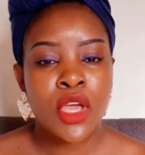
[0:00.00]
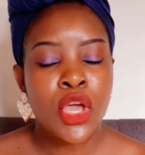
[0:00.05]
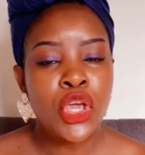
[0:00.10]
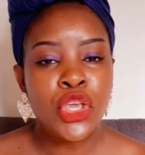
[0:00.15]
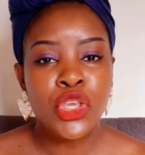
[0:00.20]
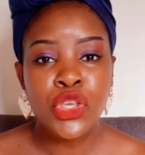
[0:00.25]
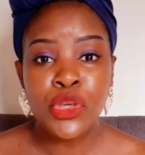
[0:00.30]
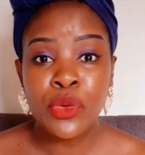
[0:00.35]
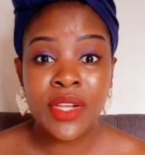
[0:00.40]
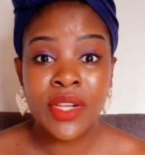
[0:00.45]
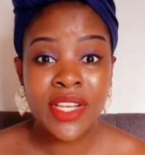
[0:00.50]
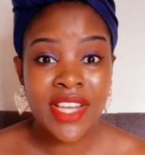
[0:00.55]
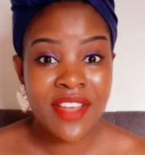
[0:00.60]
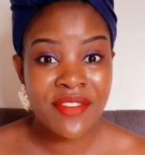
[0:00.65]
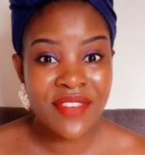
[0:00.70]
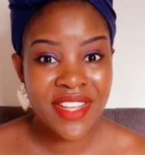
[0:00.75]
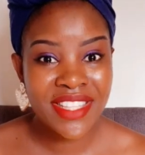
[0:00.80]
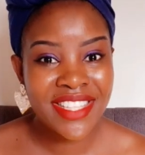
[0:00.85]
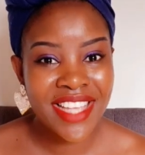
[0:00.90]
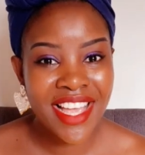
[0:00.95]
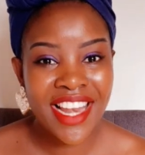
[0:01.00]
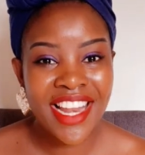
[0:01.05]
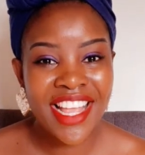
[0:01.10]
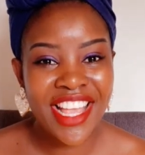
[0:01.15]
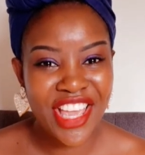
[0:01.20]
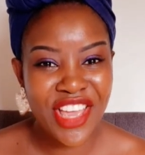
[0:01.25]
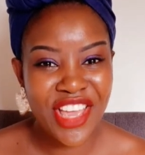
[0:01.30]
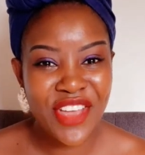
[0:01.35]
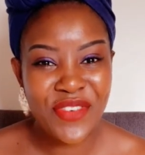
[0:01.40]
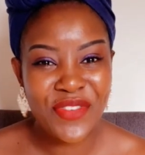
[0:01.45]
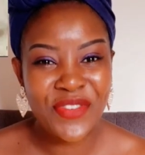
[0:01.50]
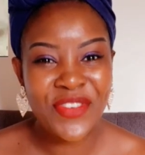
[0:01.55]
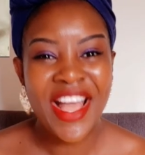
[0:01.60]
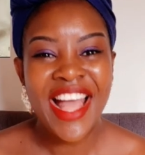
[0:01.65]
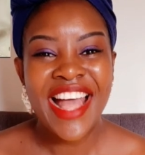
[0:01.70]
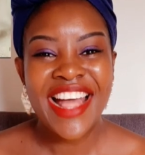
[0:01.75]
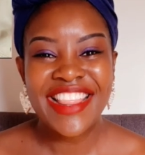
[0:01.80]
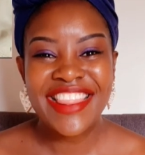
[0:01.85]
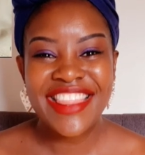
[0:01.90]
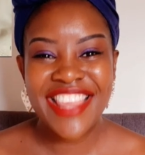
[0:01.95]
you will never tell if
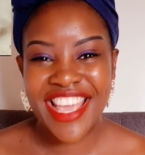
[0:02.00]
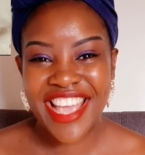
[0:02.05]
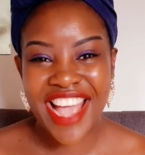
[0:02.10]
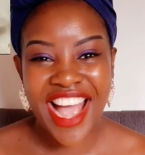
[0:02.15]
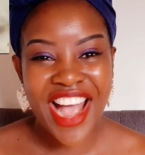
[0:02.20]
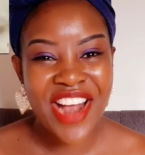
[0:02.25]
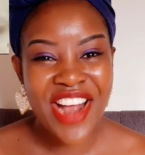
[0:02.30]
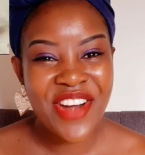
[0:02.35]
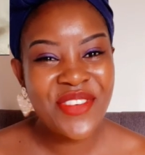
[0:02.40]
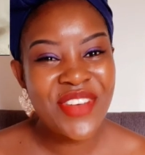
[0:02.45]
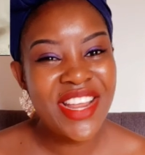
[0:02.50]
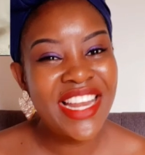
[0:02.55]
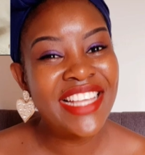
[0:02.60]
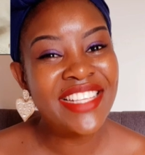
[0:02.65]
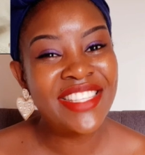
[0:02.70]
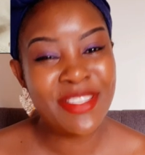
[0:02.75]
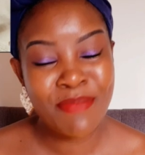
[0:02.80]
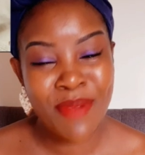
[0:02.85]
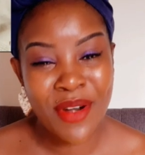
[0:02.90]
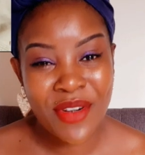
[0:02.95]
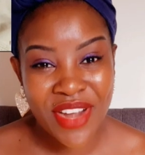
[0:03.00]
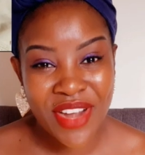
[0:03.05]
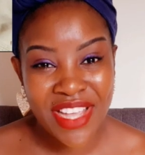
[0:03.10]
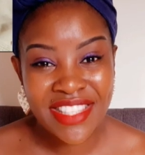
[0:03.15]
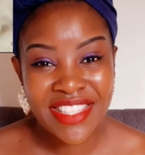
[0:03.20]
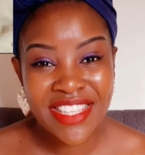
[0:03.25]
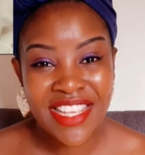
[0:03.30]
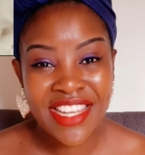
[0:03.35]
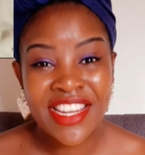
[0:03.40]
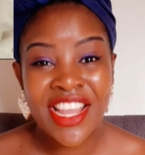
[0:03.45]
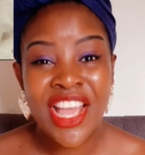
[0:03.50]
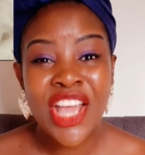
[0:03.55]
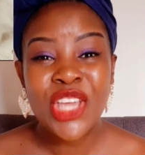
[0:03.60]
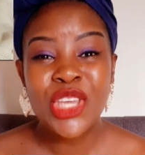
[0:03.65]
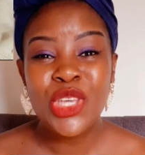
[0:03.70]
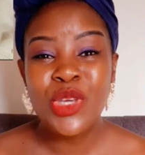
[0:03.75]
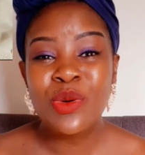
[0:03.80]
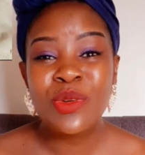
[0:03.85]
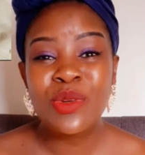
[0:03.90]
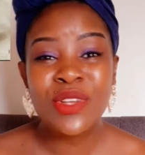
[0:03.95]
they are really separated
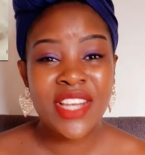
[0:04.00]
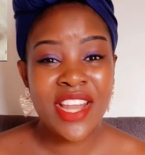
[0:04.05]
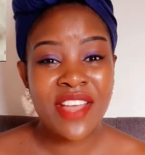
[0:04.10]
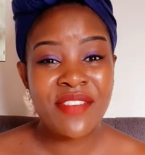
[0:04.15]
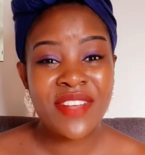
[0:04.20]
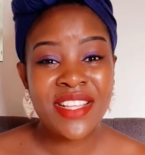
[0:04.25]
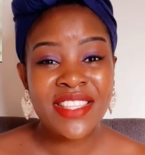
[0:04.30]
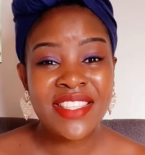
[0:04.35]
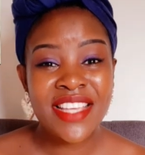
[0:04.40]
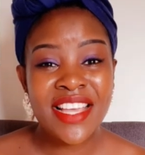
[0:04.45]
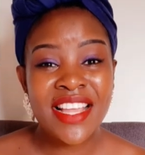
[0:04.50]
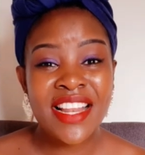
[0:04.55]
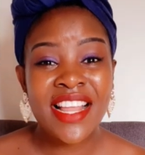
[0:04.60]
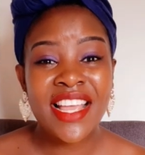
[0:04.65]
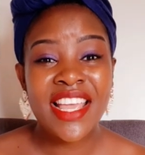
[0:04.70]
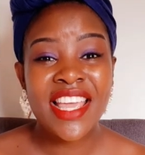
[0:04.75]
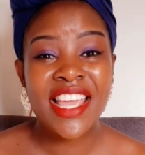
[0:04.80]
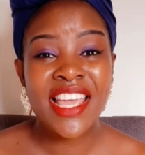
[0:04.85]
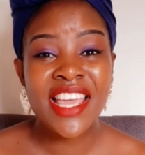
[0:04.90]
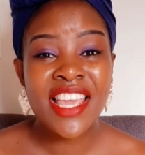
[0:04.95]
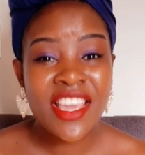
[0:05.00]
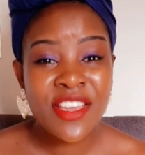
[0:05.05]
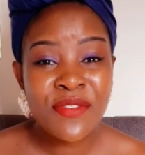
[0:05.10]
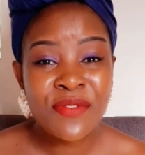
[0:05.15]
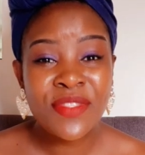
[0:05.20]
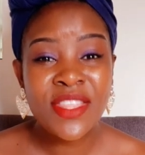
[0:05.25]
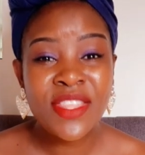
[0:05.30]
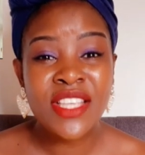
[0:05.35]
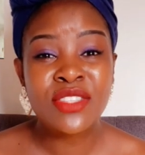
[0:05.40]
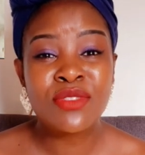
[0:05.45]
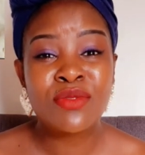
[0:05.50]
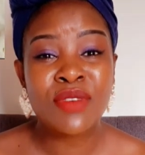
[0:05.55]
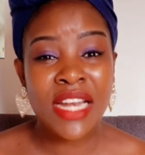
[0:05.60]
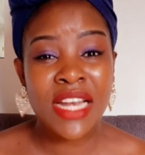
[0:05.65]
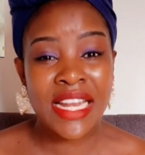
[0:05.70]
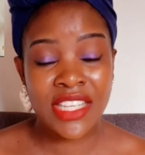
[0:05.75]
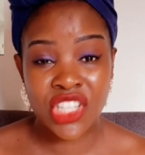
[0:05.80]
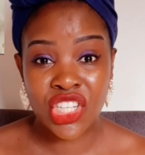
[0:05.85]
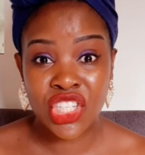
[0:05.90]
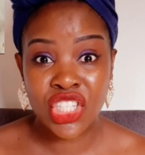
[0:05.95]
you will never tell if this
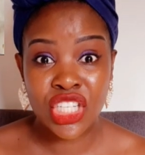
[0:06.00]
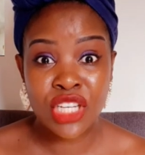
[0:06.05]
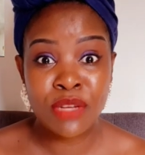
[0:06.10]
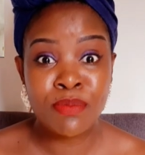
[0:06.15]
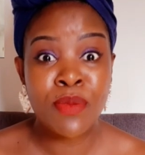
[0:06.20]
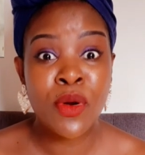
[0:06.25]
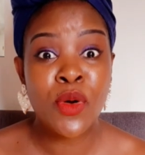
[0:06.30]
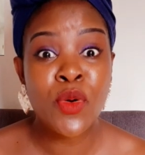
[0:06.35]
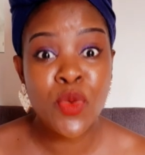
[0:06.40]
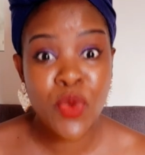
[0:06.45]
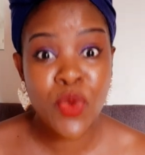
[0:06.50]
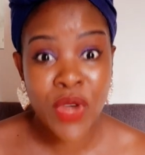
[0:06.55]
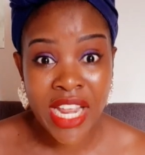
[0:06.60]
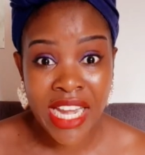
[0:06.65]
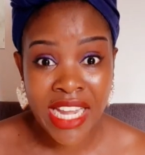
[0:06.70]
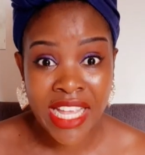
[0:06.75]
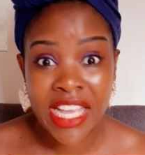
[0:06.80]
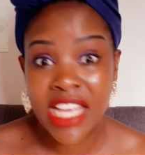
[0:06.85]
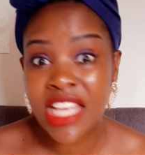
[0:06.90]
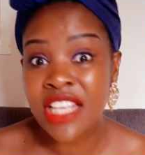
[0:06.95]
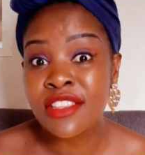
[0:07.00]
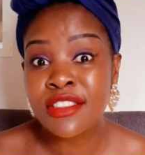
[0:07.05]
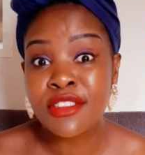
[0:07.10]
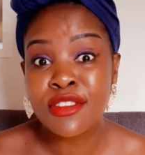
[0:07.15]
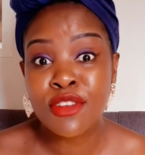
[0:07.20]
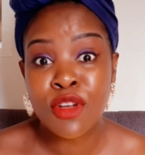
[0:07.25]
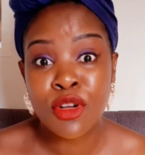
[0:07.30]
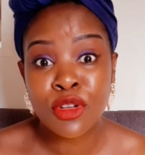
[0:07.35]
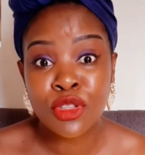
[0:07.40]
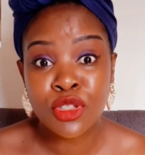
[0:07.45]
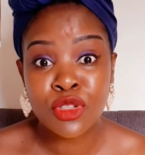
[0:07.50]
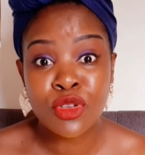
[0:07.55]
relationship really is not